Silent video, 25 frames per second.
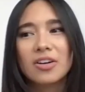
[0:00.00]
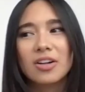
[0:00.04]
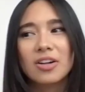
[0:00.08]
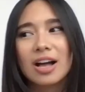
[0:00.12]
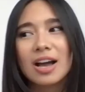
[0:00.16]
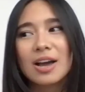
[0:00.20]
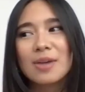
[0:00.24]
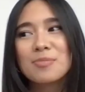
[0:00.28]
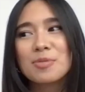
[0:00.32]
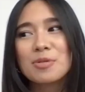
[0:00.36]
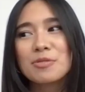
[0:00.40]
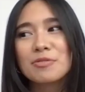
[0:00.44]

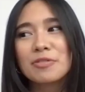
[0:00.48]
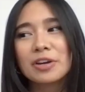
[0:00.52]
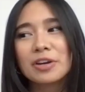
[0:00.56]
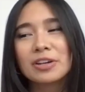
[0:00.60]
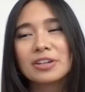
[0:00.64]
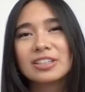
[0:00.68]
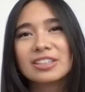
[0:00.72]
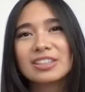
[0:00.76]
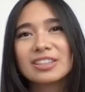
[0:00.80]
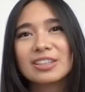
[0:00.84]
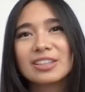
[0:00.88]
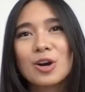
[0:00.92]
I'm a
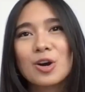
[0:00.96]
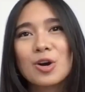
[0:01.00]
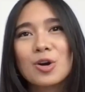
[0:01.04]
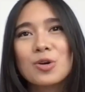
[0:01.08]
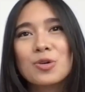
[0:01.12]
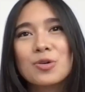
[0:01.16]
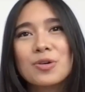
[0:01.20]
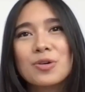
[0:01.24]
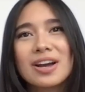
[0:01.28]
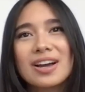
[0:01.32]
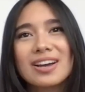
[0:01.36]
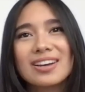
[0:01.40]
very
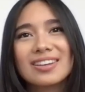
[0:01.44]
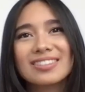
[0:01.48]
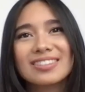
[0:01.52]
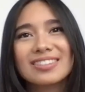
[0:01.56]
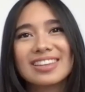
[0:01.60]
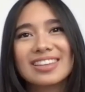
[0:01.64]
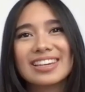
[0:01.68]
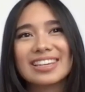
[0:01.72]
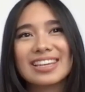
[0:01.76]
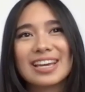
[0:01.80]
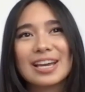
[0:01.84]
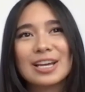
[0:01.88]
low
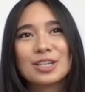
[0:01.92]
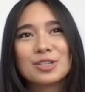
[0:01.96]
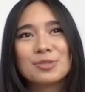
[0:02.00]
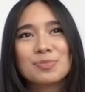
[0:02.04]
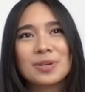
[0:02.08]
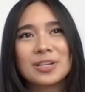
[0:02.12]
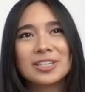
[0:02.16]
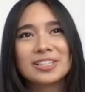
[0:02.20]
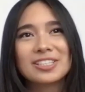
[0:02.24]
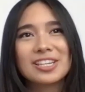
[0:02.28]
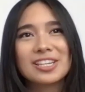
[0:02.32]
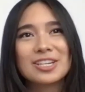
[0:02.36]
like
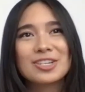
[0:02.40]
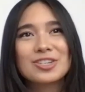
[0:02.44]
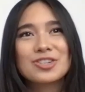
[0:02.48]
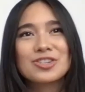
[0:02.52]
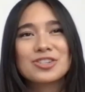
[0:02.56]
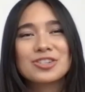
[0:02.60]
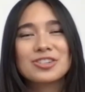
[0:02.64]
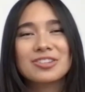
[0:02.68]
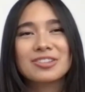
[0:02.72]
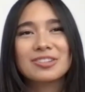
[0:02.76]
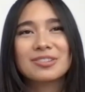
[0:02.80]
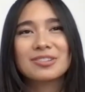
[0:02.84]

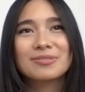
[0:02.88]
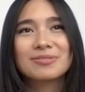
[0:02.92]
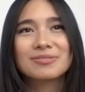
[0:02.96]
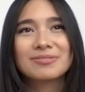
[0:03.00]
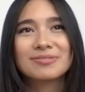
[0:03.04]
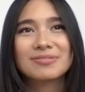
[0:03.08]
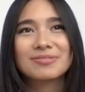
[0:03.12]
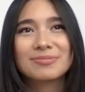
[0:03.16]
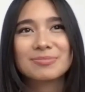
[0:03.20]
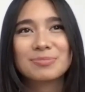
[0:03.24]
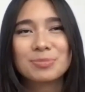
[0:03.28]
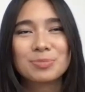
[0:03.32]
expectation
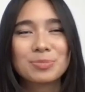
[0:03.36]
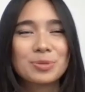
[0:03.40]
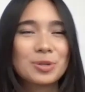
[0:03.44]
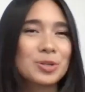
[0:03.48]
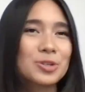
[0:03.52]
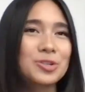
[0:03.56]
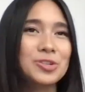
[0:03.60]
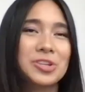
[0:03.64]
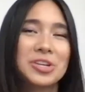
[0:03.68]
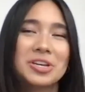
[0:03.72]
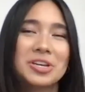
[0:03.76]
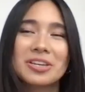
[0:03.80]

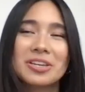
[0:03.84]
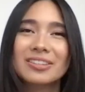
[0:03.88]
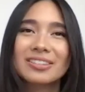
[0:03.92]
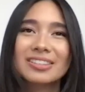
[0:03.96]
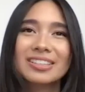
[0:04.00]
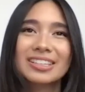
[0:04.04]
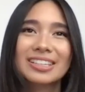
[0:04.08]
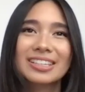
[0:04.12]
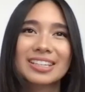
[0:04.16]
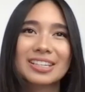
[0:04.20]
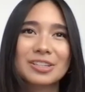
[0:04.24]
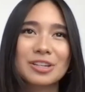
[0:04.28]
person.
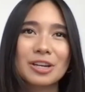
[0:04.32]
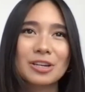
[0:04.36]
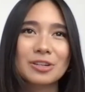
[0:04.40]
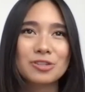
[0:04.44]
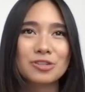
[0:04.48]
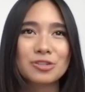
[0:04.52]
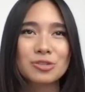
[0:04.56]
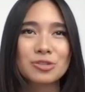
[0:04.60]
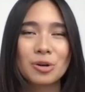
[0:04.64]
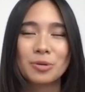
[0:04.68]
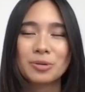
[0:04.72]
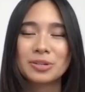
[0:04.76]
Like I
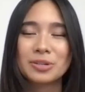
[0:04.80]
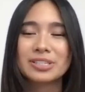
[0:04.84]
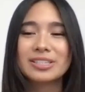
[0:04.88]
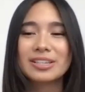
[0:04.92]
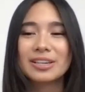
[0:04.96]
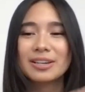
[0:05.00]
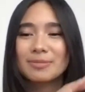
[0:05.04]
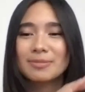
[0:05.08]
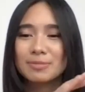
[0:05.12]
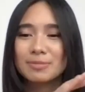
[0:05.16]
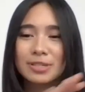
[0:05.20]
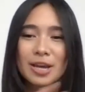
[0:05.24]
just always
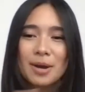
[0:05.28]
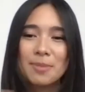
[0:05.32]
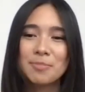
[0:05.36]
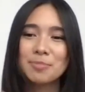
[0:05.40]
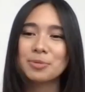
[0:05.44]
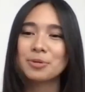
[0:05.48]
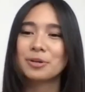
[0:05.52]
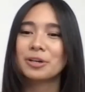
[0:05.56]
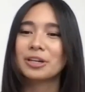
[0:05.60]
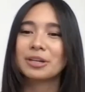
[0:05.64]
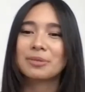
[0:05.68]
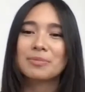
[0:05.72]
am
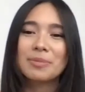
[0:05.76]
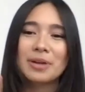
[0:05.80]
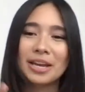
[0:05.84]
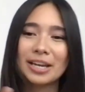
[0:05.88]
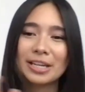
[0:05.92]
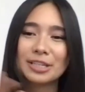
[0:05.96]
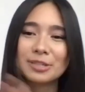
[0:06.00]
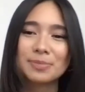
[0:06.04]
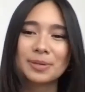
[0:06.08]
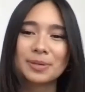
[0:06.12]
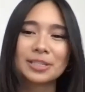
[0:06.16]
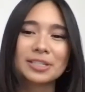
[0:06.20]
tempering my
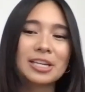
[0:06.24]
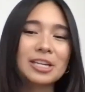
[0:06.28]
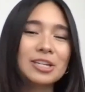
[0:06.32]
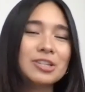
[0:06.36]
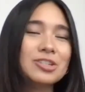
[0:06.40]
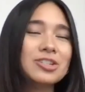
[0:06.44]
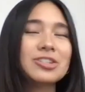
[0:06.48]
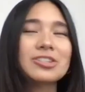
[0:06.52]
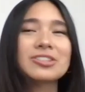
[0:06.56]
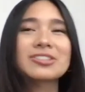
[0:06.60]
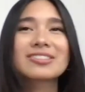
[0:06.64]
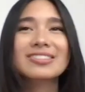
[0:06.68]

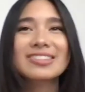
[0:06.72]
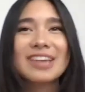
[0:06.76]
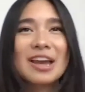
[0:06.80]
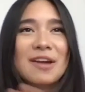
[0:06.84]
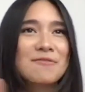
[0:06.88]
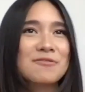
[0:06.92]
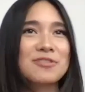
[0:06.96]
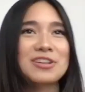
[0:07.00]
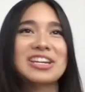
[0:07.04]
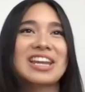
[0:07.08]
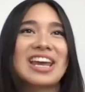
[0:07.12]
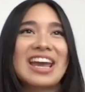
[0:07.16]
expectations
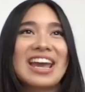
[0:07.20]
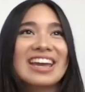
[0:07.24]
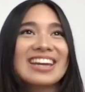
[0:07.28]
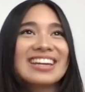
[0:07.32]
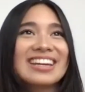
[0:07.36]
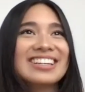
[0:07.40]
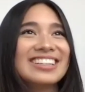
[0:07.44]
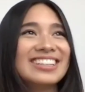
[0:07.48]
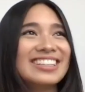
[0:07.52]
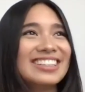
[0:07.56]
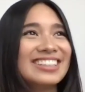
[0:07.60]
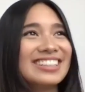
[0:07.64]
every
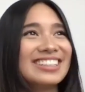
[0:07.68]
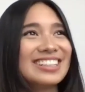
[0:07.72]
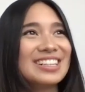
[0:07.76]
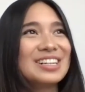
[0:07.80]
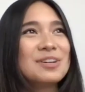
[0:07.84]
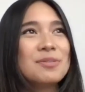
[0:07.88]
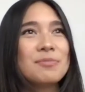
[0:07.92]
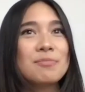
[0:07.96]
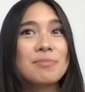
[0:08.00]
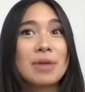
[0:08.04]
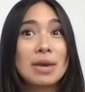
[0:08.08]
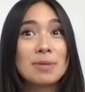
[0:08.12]
day.
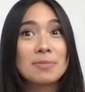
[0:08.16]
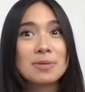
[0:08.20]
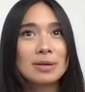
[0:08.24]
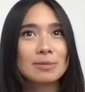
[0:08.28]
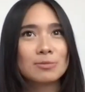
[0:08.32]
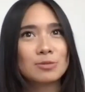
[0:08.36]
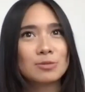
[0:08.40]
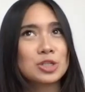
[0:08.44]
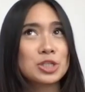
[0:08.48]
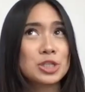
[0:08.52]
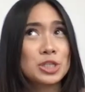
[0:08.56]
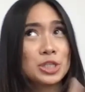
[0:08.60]
Maybe
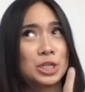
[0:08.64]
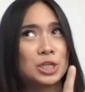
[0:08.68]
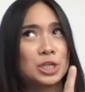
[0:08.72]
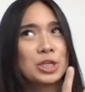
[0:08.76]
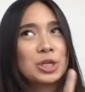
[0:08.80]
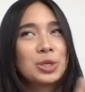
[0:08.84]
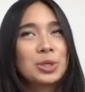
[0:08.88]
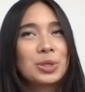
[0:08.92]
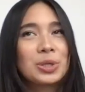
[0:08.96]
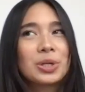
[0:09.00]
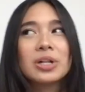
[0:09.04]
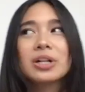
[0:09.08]
I'm just
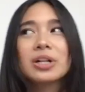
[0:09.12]
cynical.